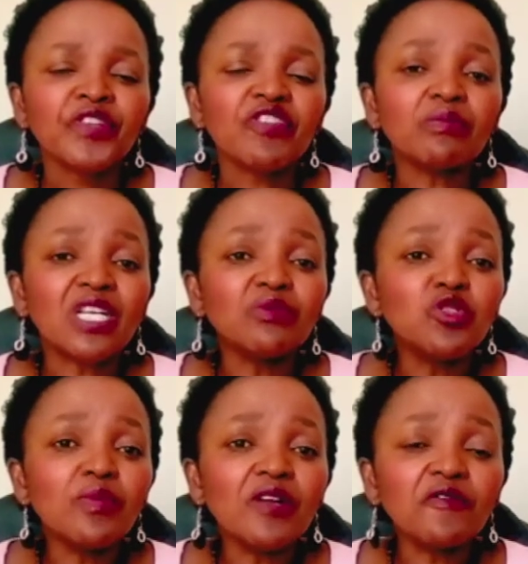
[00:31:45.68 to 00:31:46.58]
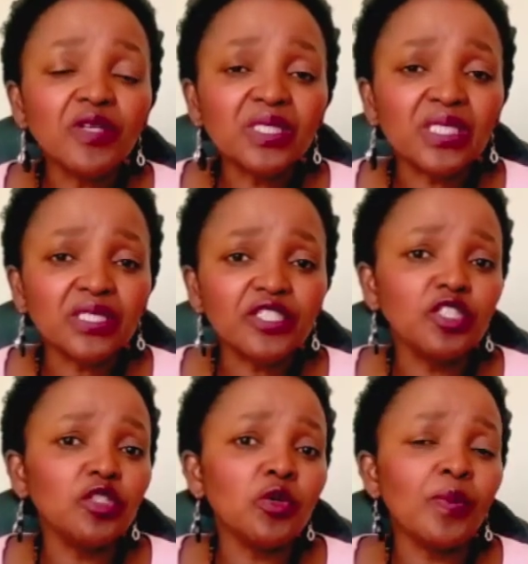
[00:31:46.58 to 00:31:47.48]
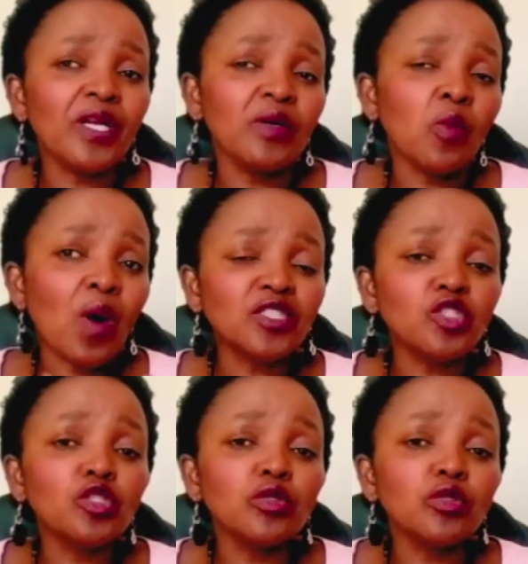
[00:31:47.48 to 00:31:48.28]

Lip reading: Sometimes you may feel guilty. You may want